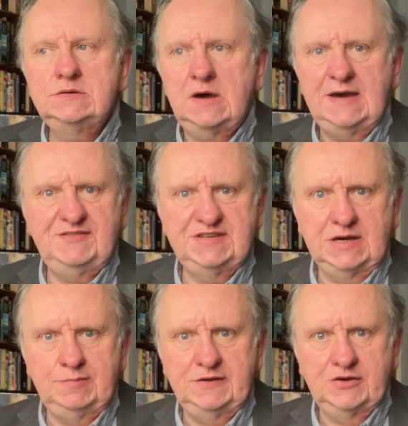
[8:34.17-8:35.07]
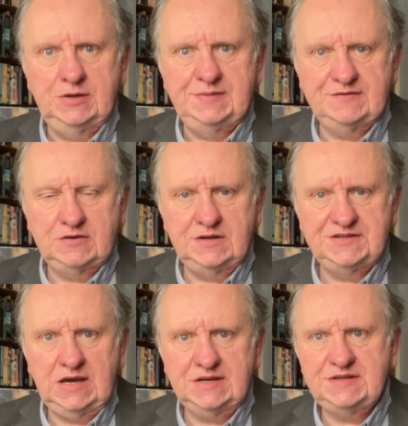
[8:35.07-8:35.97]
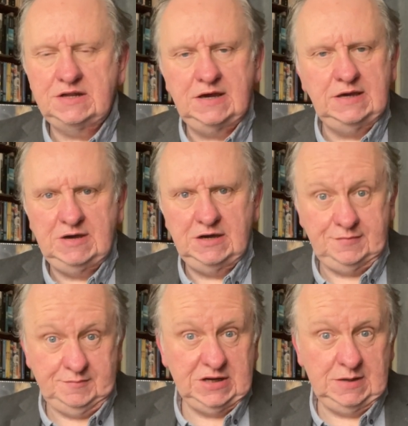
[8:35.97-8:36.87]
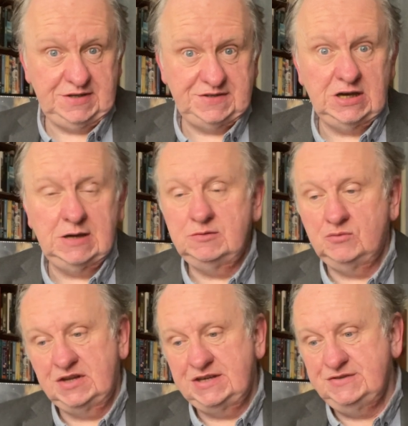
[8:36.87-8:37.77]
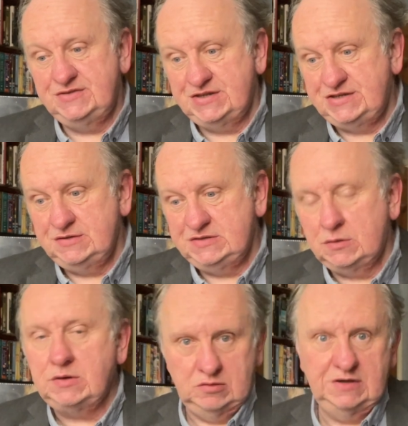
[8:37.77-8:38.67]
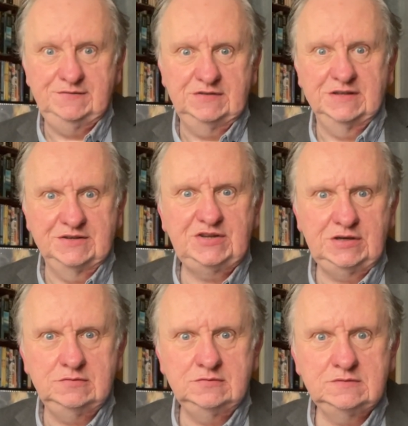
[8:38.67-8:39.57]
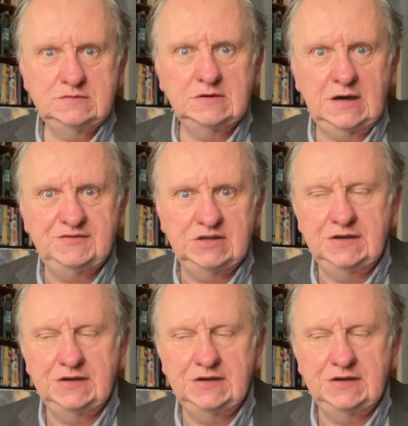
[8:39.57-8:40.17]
I have this couple of groups of contacts that I email from time to time, and what I used to do is, well, you've done this too, haven't you?